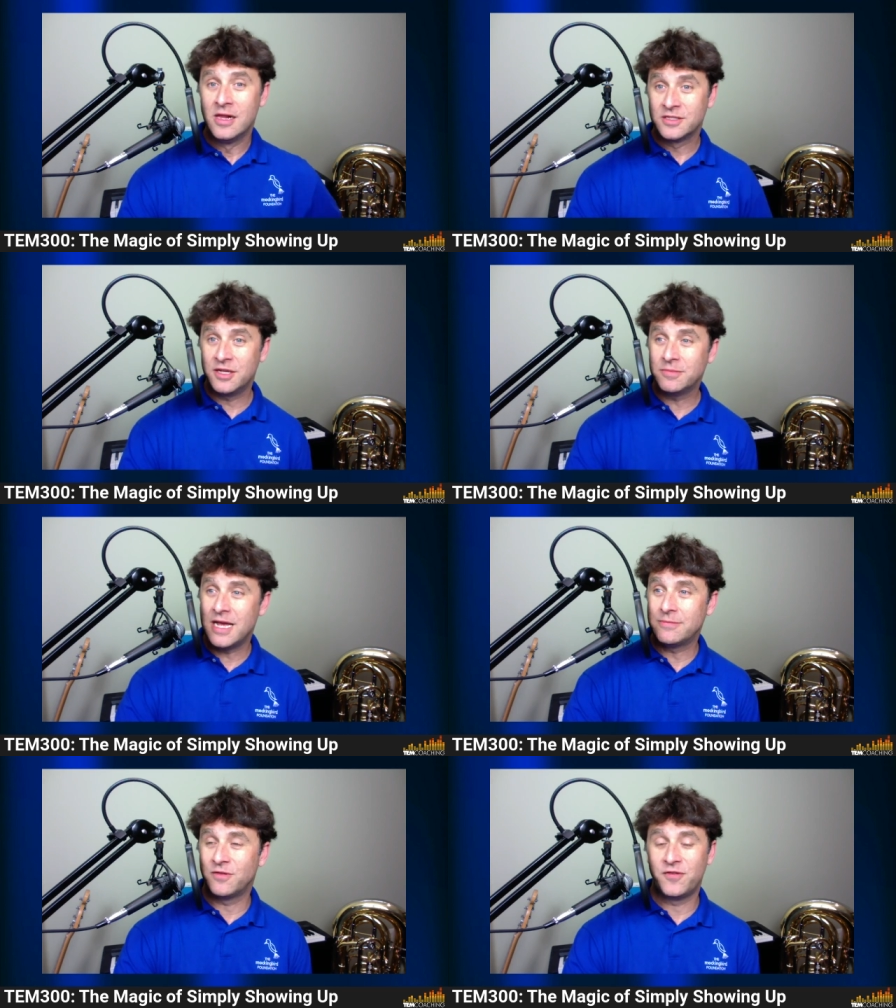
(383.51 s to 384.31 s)

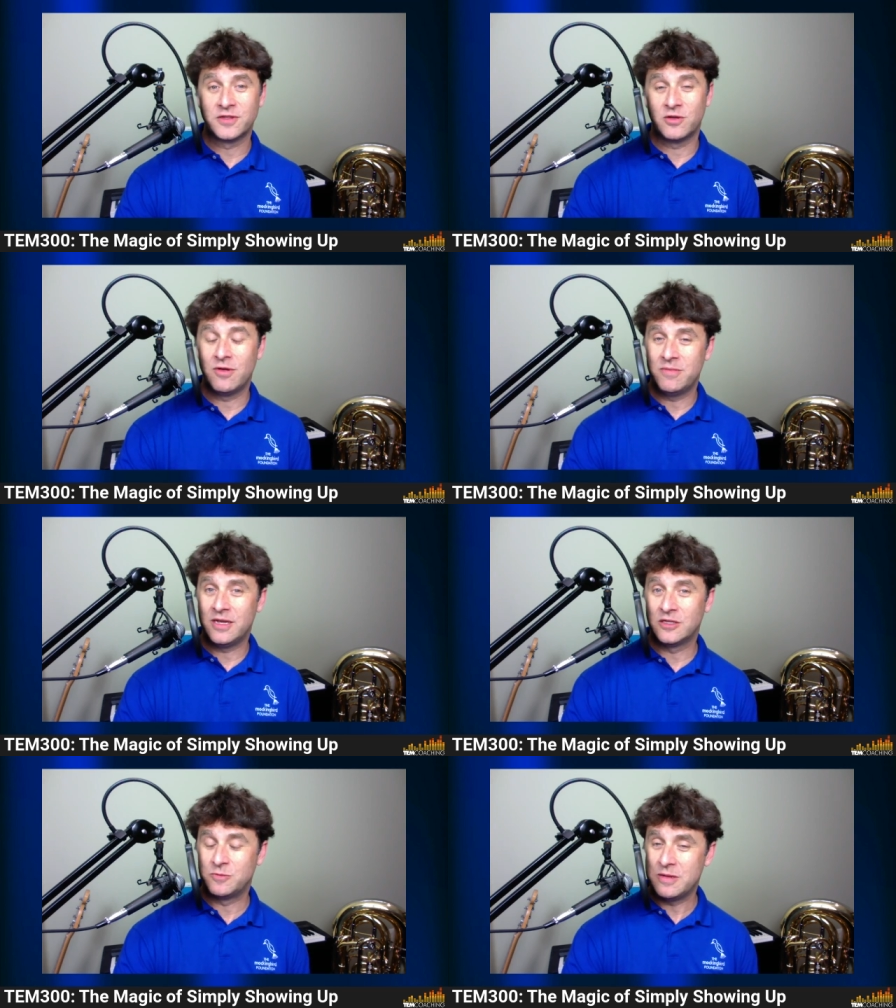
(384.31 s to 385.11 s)
Sometimes it feels that way
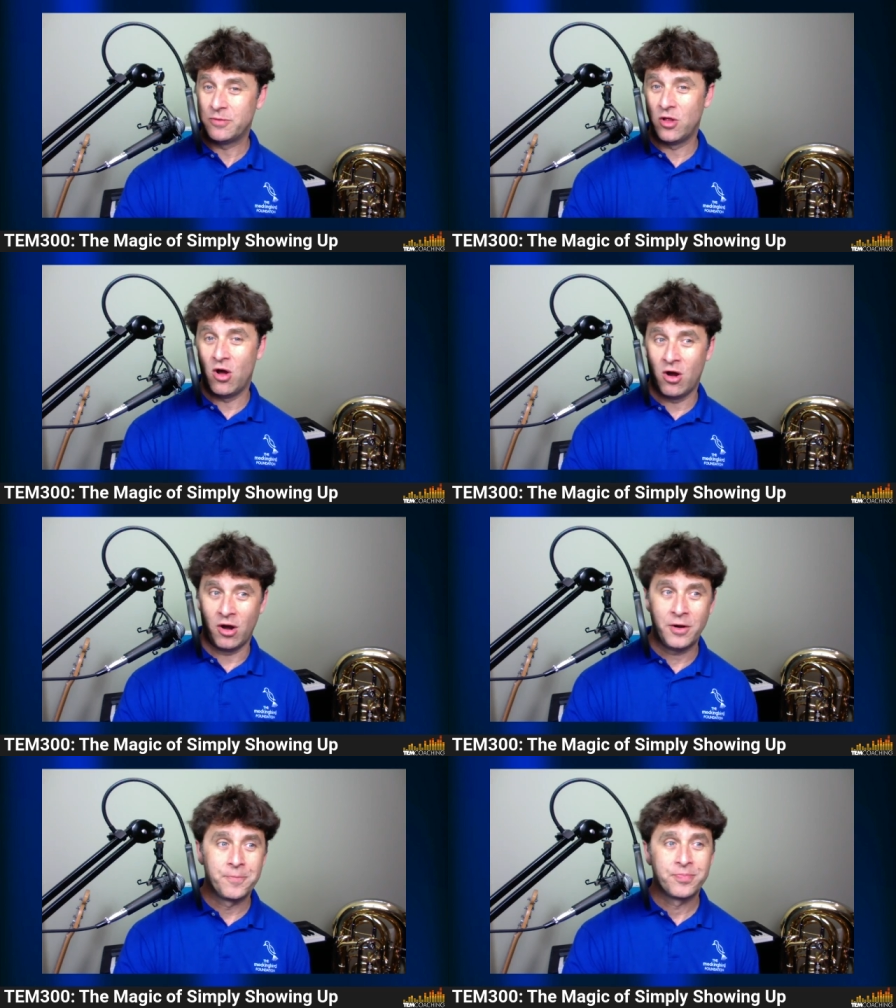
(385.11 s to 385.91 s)
because people
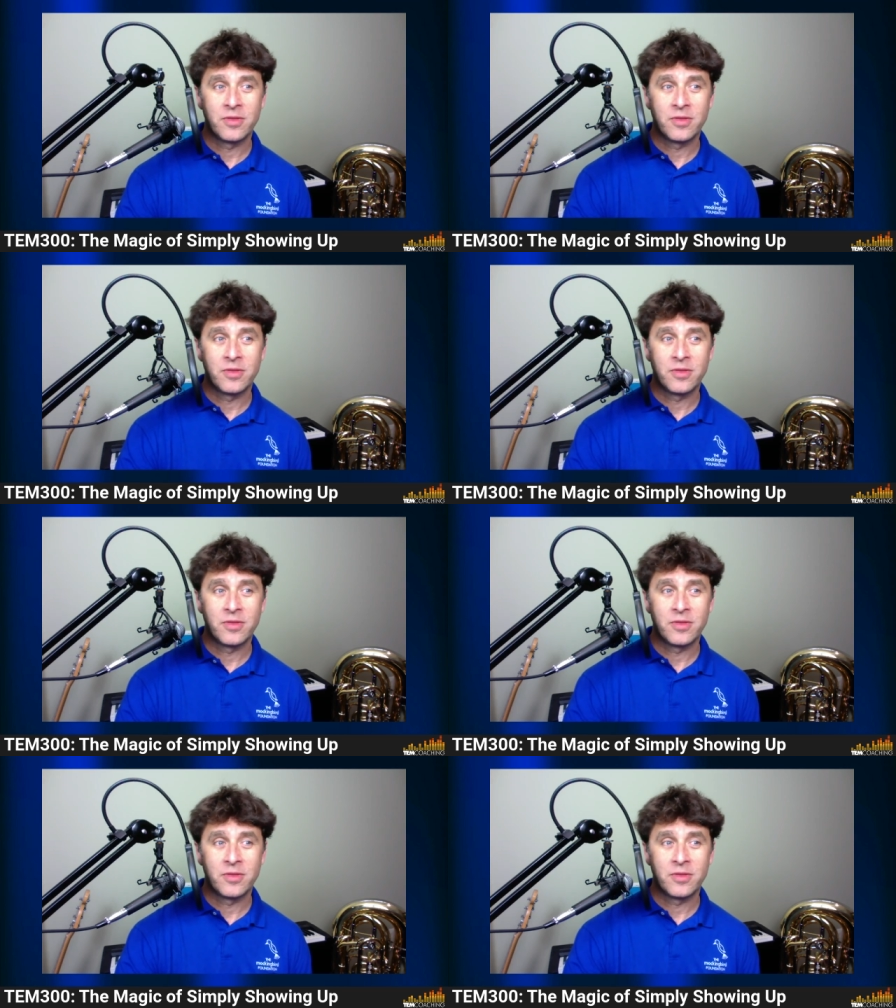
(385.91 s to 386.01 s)
are.